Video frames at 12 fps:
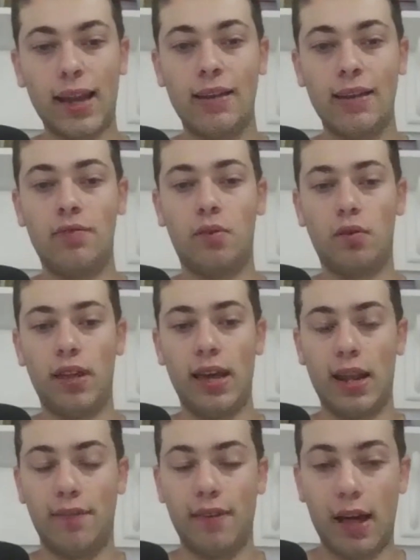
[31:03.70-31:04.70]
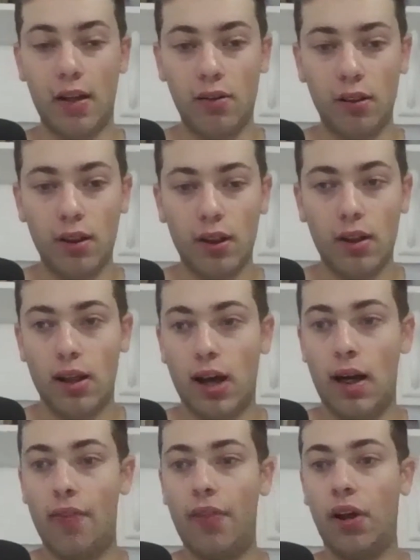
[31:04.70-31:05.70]
As for the NFL,
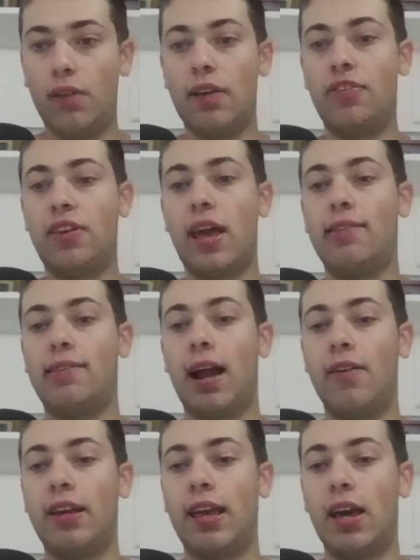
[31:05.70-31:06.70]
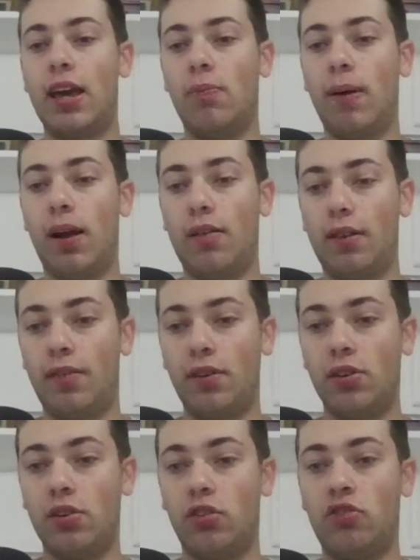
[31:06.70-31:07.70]
they're investigating Tyreek Hill apparently for
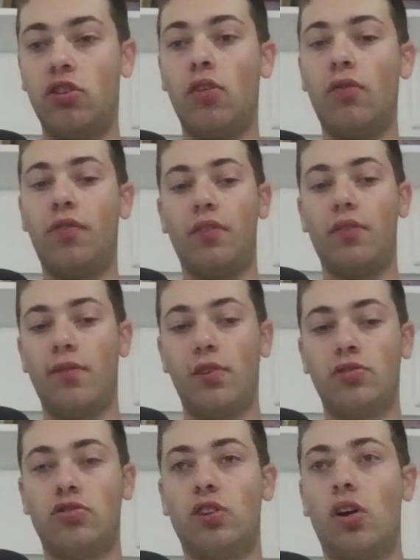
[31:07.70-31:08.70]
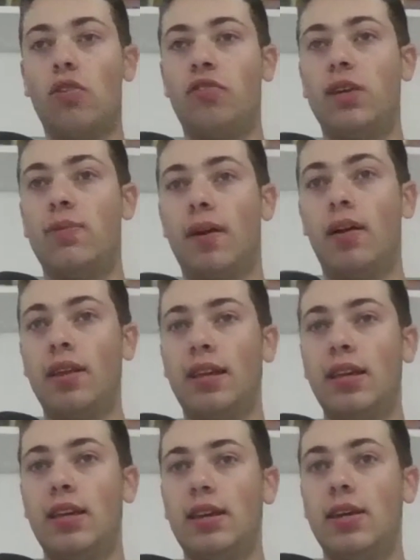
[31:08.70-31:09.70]
an assault.
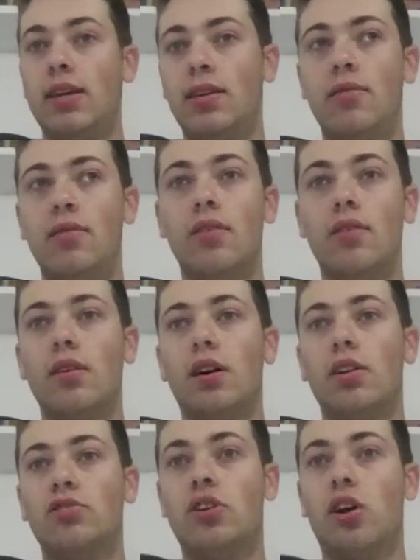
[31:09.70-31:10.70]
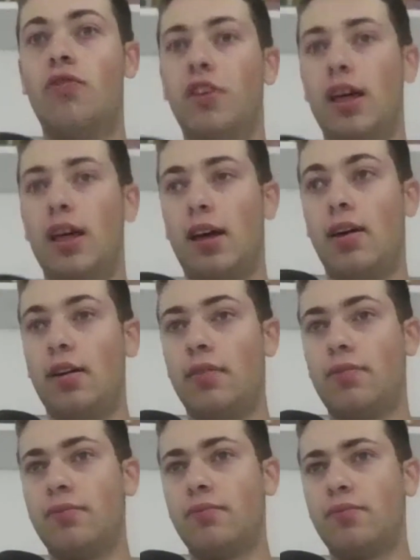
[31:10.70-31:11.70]
He assaulted
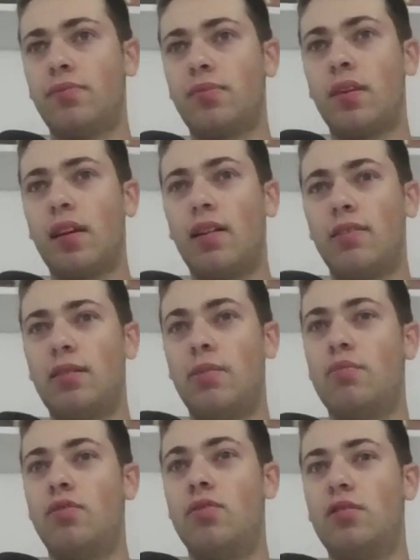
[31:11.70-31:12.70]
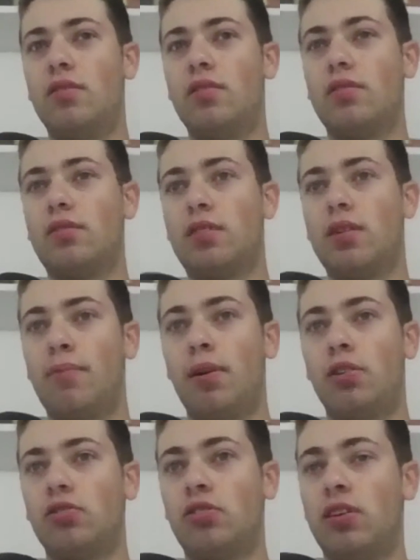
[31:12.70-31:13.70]
some
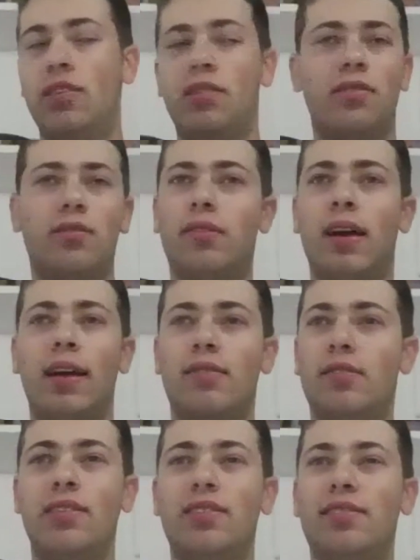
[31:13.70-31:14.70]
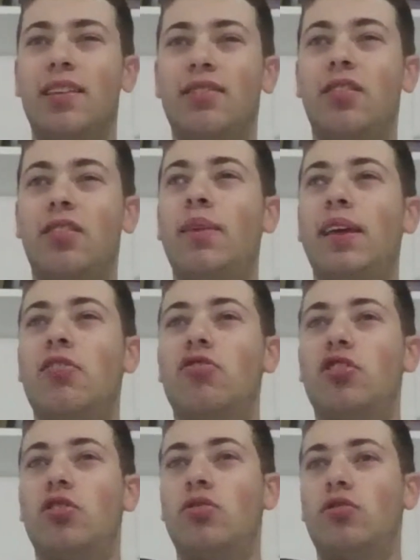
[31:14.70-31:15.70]
person. He's had so many
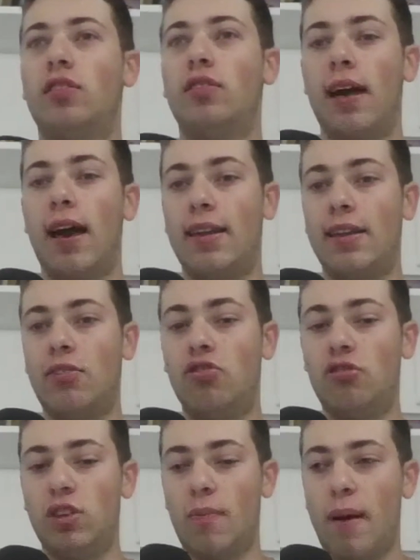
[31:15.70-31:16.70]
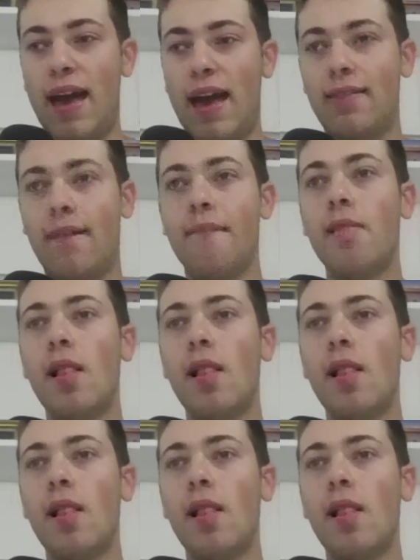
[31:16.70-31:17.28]
issues. He's had issues in the past.